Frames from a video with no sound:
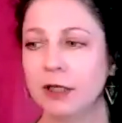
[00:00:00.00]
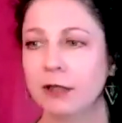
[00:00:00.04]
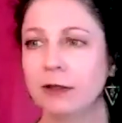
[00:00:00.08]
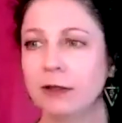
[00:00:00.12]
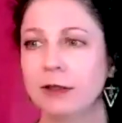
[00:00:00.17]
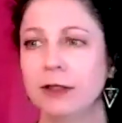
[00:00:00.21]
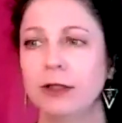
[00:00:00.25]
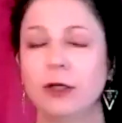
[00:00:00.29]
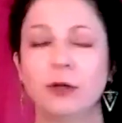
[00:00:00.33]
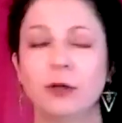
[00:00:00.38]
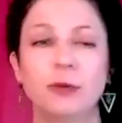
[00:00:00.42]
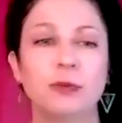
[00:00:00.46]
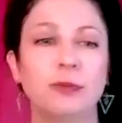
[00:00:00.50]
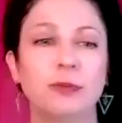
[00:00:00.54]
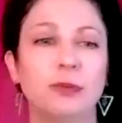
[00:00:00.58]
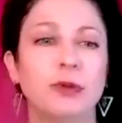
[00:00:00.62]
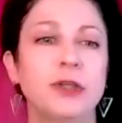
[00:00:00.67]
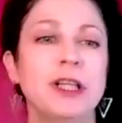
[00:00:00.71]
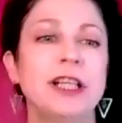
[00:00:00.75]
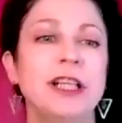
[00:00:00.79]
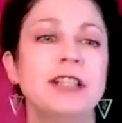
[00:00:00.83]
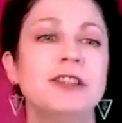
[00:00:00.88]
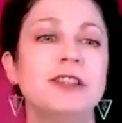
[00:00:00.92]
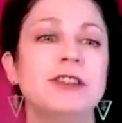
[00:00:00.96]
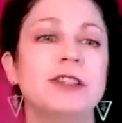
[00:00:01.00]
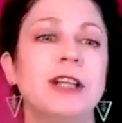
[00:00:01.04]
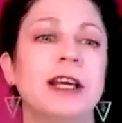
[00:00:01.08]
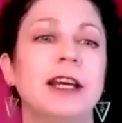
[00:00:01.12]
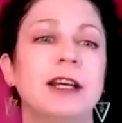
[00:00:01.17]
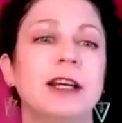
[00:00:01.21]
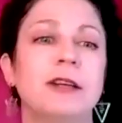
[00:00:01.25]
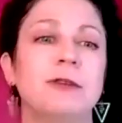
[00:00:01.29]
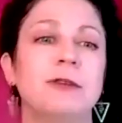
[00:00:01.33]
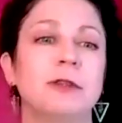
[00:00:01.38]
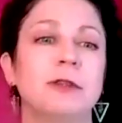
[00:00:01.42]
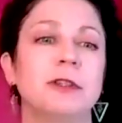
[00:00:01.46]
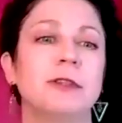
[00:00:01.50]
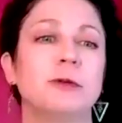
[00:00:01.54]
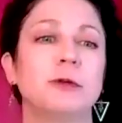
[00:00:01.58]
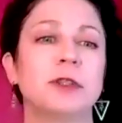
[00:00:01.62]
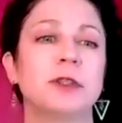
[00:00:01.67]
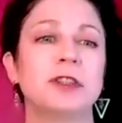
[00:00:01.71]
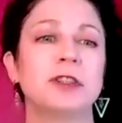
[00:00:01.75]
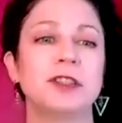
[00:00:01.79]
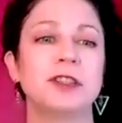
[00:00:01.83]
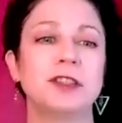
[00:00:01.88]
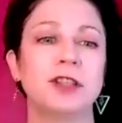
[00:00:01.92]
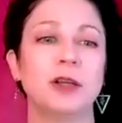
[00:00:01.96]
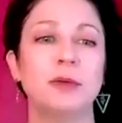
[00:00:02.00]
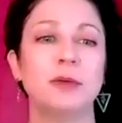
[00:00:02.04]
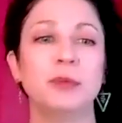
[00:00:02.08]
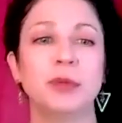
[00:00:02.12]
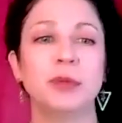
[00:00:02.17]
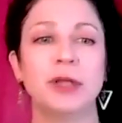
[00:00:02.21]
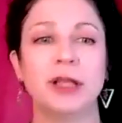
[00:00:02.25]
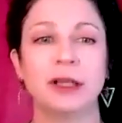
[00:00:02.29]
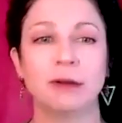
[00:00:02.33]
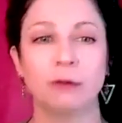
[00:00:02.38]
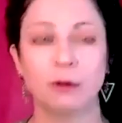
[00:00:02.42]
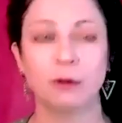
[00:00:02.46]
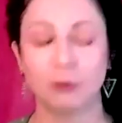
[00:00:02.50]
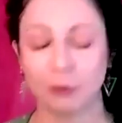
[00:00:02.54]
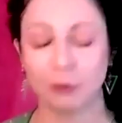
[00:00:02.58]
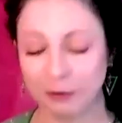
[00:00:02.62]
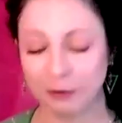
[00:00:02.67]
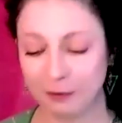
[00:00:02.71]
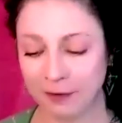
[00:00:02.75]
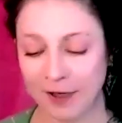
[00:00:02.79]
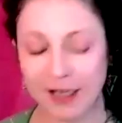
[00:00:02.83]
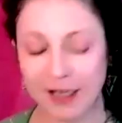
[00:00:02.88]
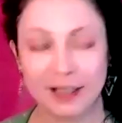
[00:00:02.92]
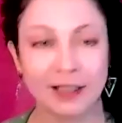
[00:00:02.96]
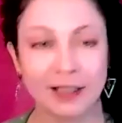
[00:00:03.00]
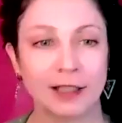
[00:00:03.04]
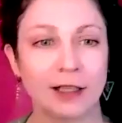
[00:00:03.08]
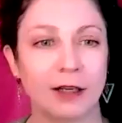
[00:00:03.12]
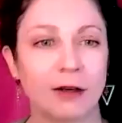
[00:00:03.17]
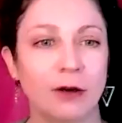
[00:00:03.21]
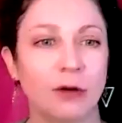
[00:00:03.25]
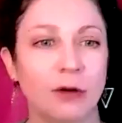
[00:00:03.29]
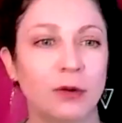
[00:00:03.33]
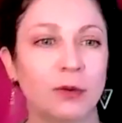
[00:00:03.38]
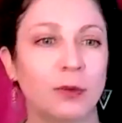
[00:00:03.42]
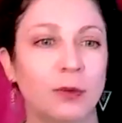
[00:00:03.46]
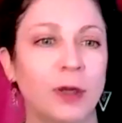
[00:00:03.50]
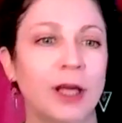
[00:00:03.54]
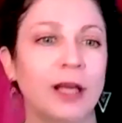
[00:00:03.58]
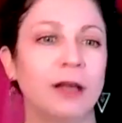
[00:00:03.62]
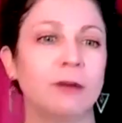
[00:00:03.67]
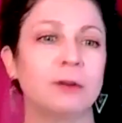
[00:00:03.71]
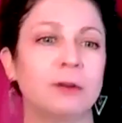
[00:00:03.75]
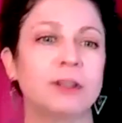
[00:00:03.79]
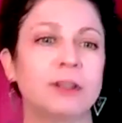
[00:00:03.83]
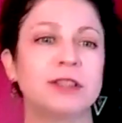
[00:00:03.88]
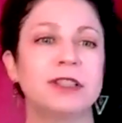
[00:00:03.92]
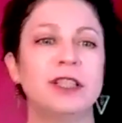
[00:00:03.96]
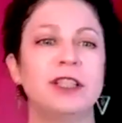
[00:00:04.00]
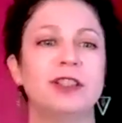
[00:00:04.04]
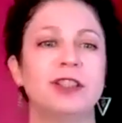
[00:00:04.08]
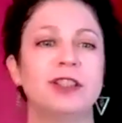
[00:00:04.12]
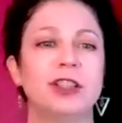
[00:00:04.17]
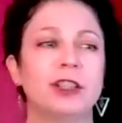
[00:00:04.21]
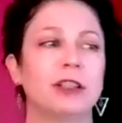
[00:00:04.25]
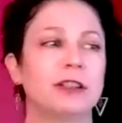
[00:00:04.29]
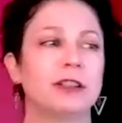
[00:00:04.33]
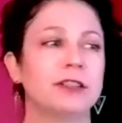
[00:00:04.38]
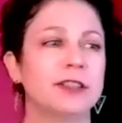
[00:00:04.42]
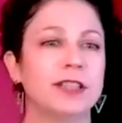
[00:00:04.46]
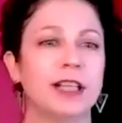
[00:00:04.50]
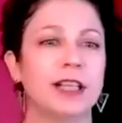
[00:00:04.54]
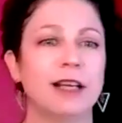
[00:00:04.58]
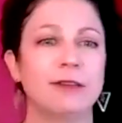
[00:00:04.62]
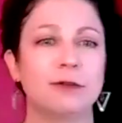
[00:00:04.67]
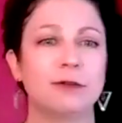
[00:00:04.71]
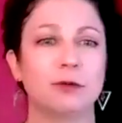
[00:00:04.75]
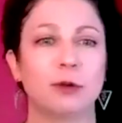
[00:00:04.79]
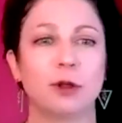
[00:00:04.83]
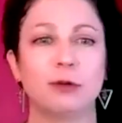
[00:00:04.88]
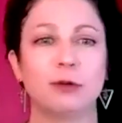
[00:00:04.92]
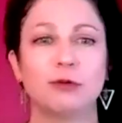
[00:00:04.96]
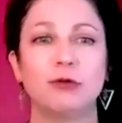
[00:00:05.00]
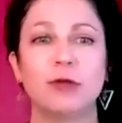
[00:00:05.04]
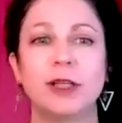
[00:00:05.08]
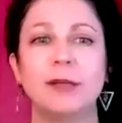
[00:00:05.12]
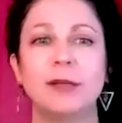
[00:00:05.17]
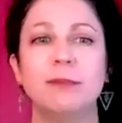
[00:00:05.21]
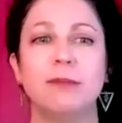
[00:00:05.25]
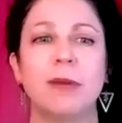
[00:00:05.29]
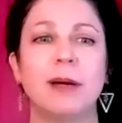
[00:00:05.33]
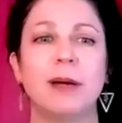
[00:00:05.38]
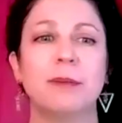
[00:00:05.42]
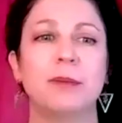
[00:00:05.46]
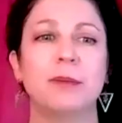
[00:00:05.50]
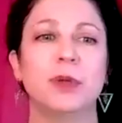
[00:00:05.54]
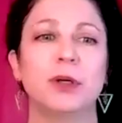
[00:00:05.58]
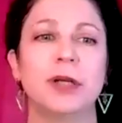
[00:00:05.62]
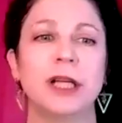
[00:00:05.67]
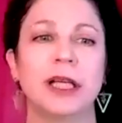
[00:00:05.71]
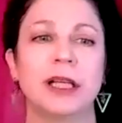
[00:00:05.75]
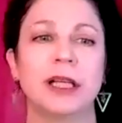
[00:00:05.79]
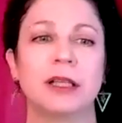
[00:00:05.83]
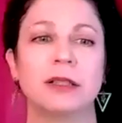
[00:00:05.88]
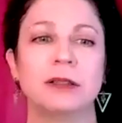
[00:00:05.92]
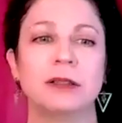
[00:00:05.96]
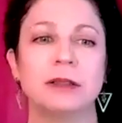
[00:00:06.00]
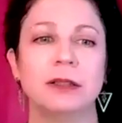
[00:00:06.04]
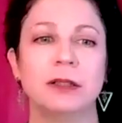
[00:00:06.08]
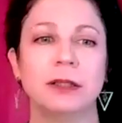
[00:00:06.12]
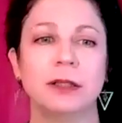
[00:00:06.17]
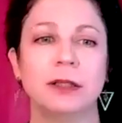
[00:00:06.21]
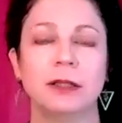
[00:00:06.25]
you know, pre-internet, we're stumbling, we're finding our own way, we're teaching ourselves, we're remembering